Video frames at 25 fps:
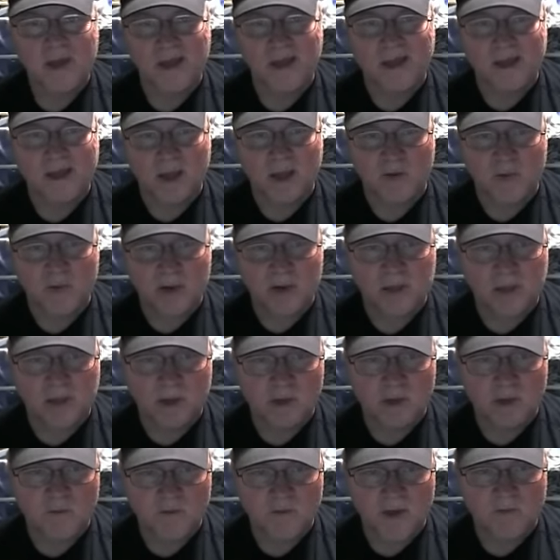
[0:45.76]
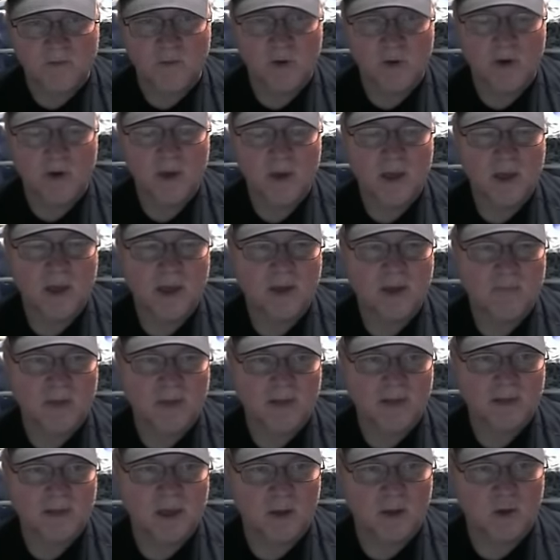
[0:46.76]
in Hillary Clinton's favor and to
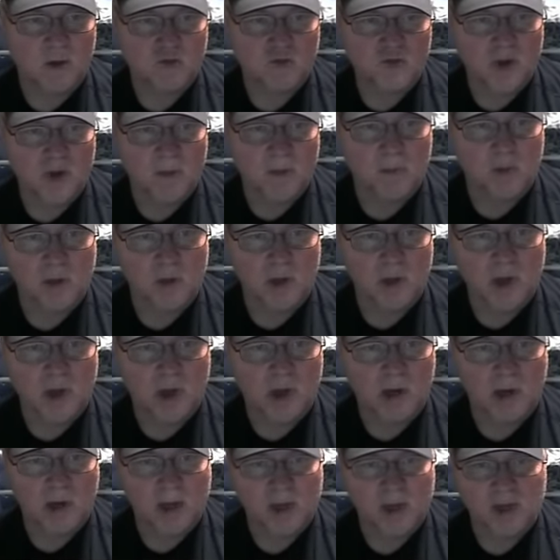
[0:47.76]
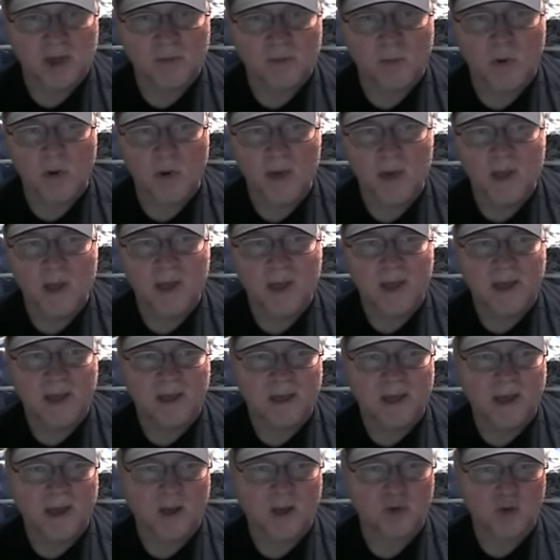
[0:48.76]
make Donald Trump look unelectable and
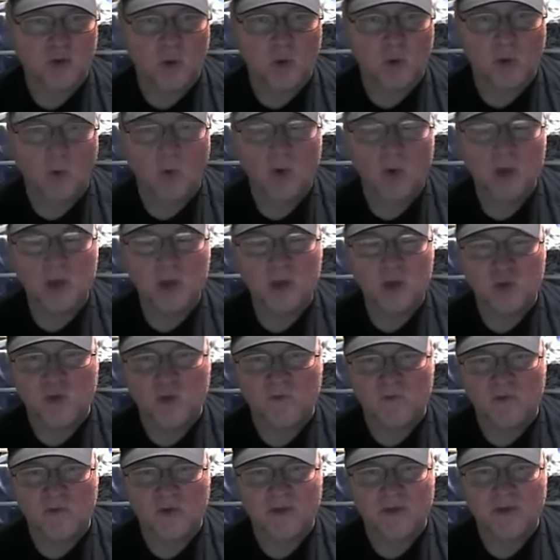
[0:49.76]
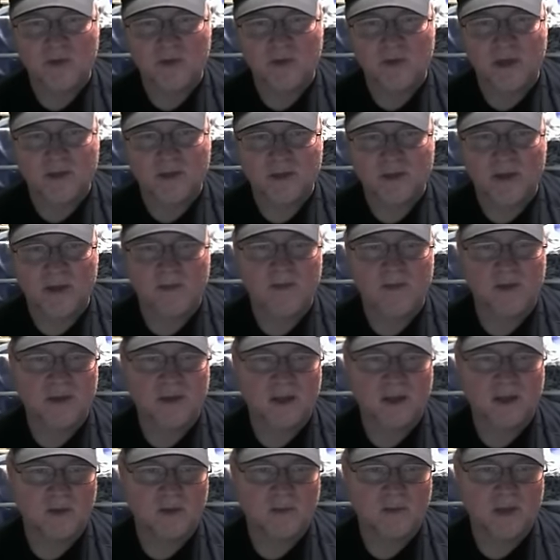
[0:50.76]
like a total doofus. He said that
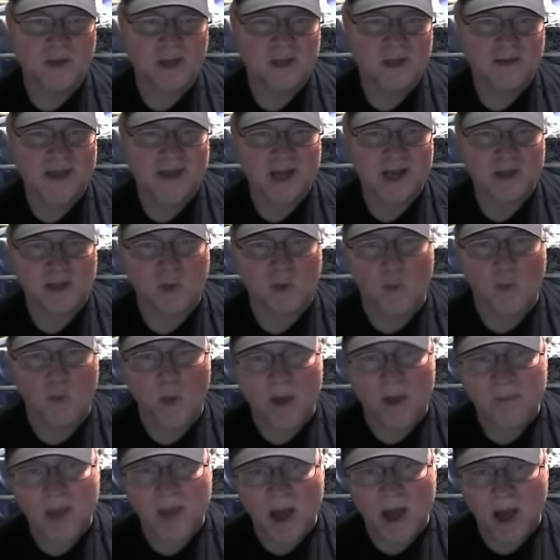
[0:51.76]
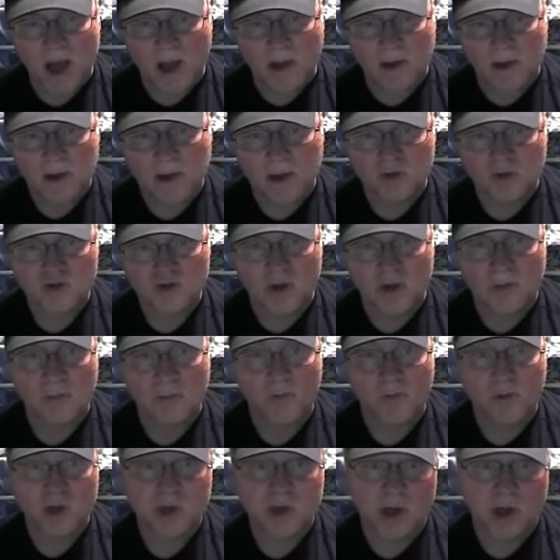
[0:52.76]
Hillary is actually way behind Trump,
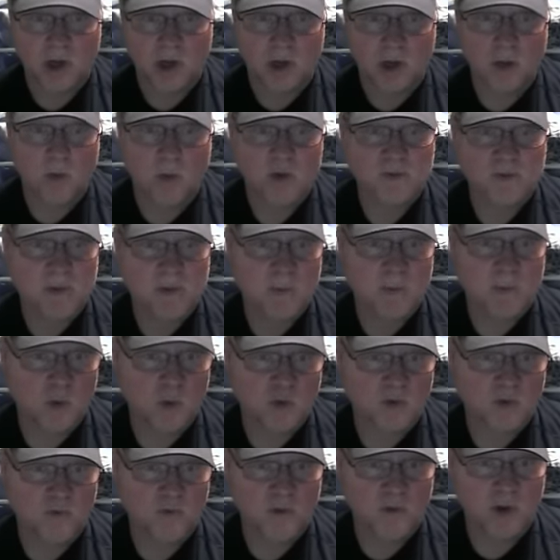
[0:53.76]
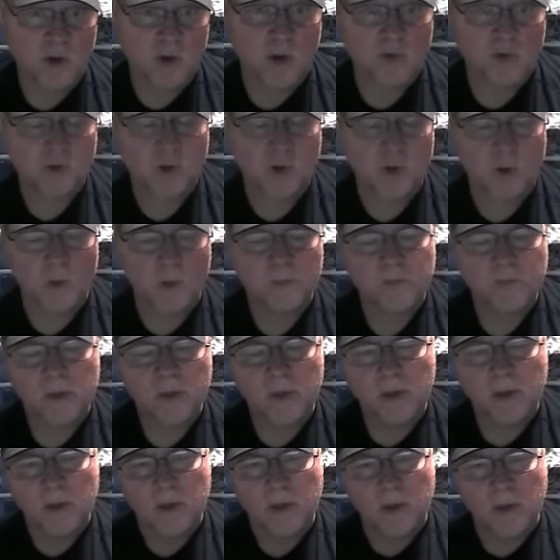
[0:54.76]
which I know, which my pollster friend also
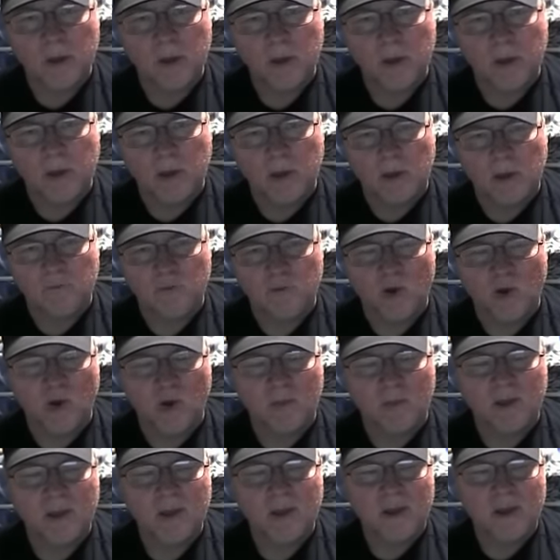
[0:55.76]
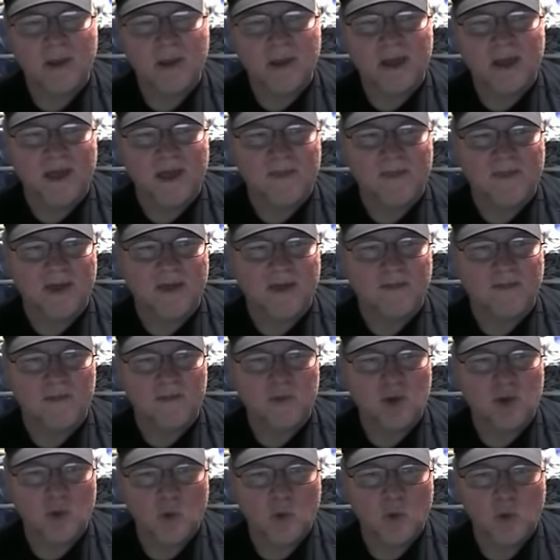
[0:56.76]
confirmed and that
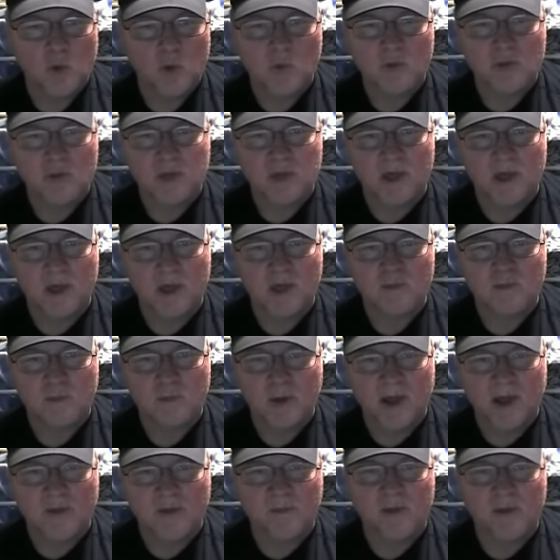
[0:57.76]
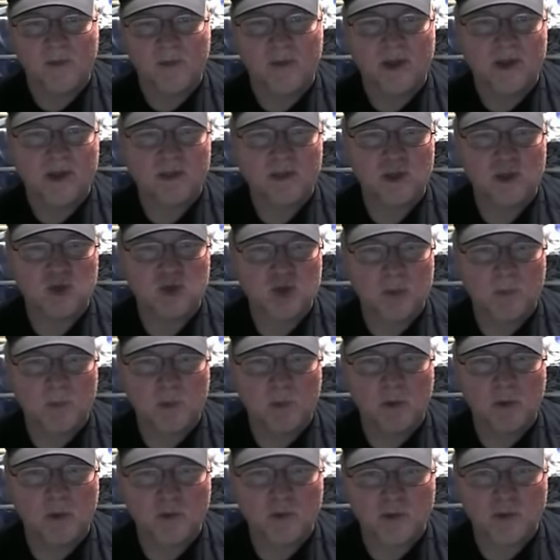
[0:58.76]
the news is put out there because the
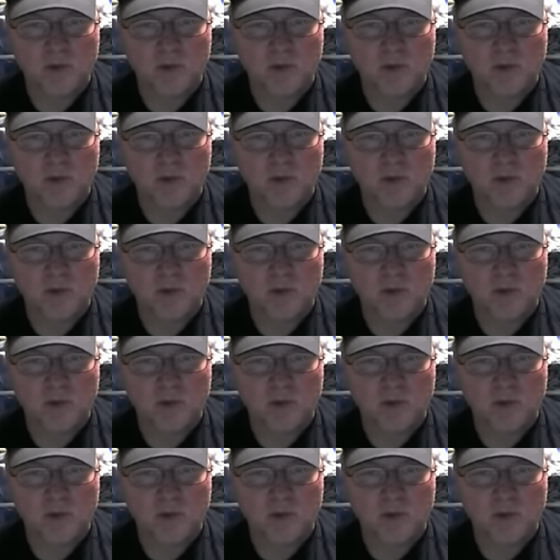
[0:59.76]
sheeple are